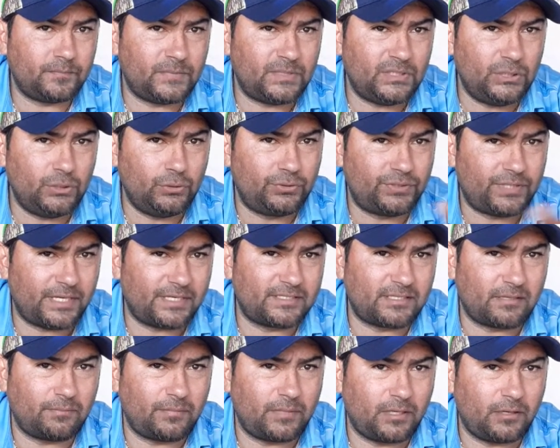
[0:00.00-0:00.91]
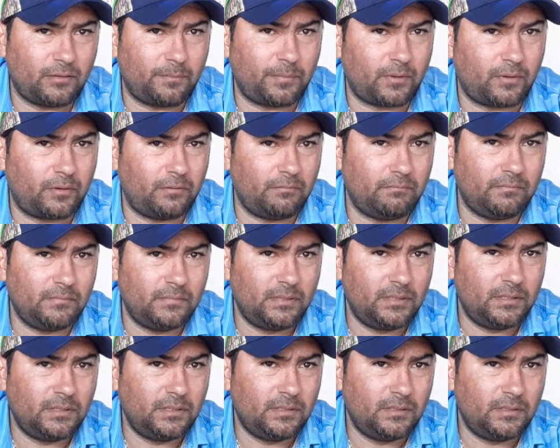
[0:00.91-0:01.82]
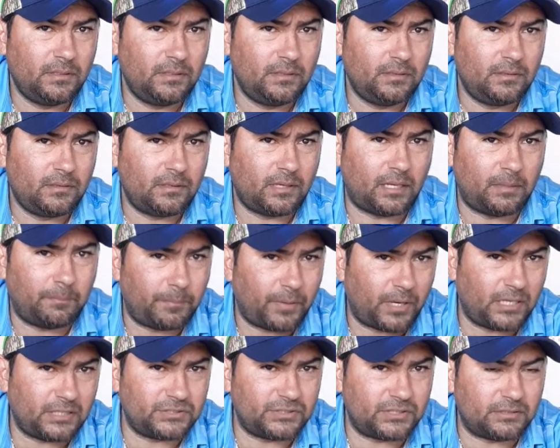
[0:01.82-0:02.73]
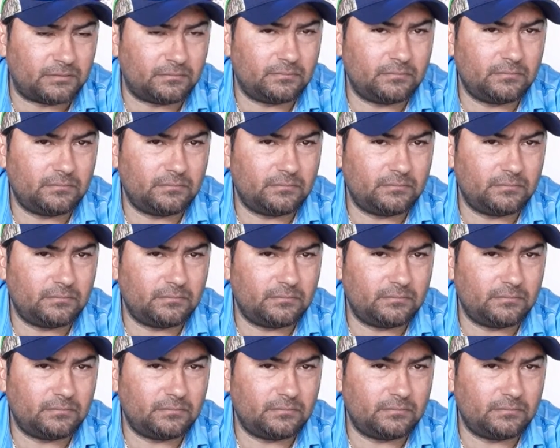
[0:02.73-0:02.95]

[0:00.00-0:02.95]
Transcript: you take something apart, and pause it.